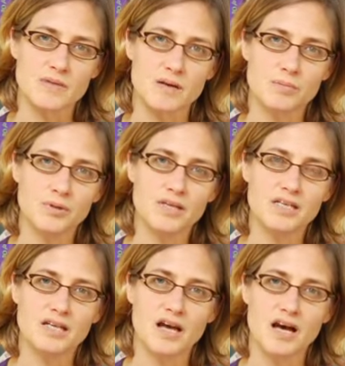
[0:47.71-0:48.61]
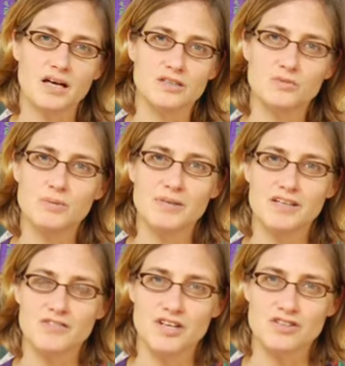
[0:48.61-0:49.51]
a pretty uh, sweeping
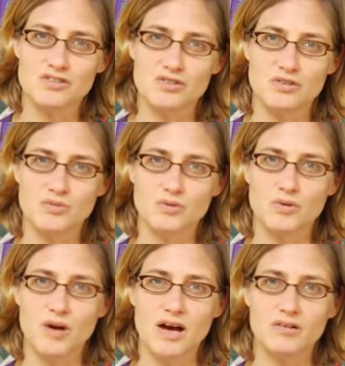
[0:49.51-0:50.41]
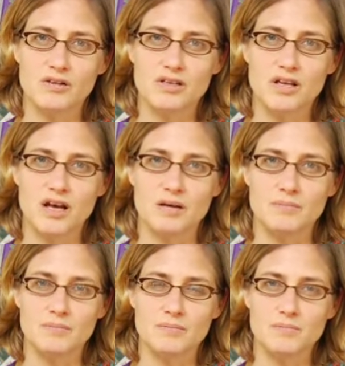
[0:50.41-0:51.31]
adventure throughout
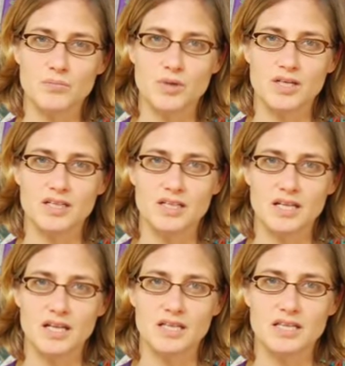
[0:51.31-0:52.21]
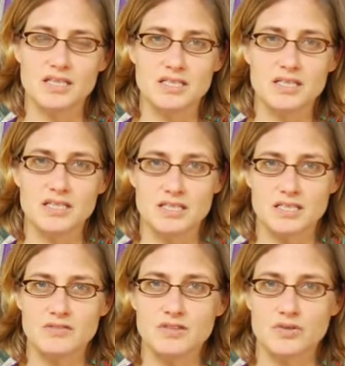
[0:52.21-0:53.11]
um, Britain in the in
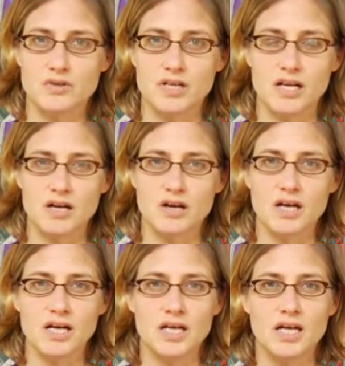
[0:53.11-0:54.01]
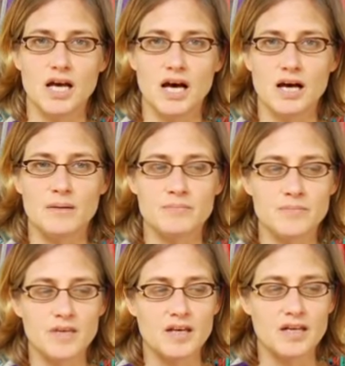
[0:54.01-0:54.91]
the Victorian era. Um,
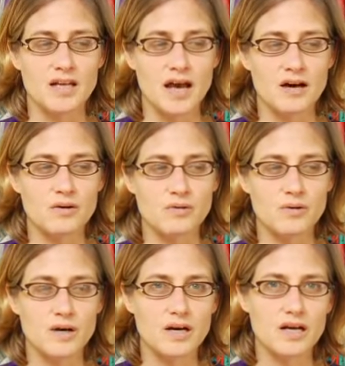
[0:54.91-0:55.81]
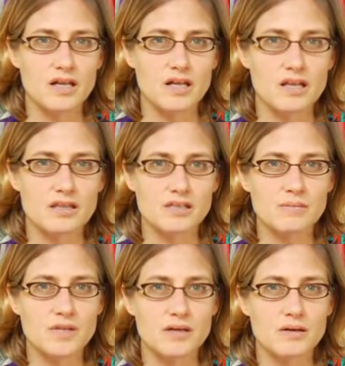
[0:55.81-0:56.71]
now, some
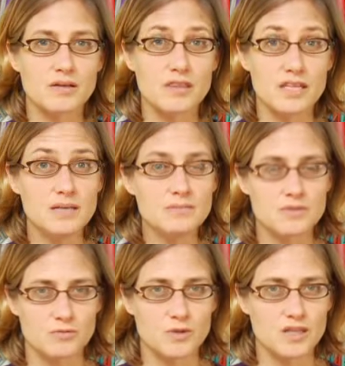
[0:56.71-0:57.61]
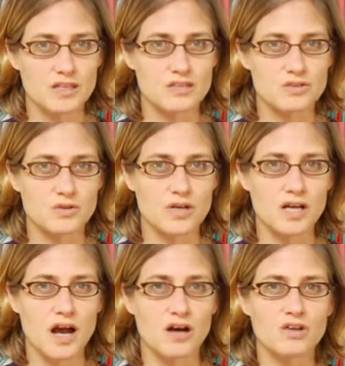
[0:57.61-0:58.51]
of the themes within the
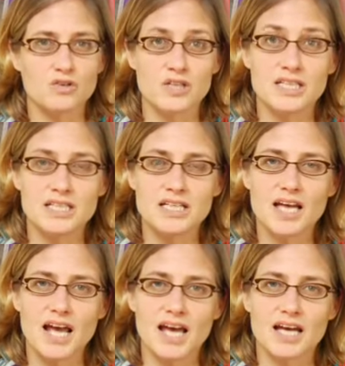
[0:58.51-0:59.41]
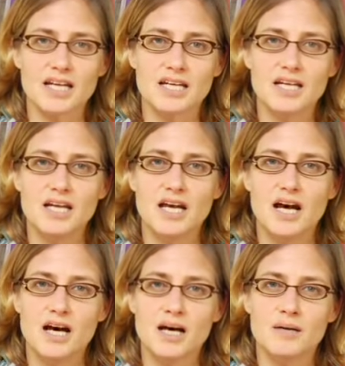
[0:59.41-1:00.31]
story are greed and
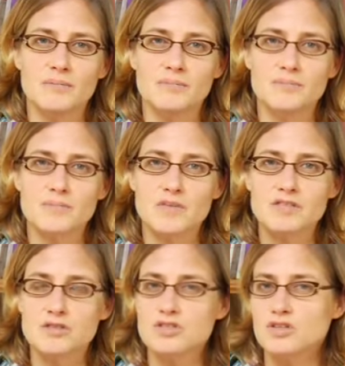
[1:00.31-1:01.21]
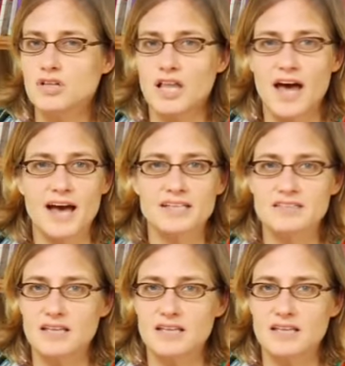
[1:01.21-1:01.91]
um, social class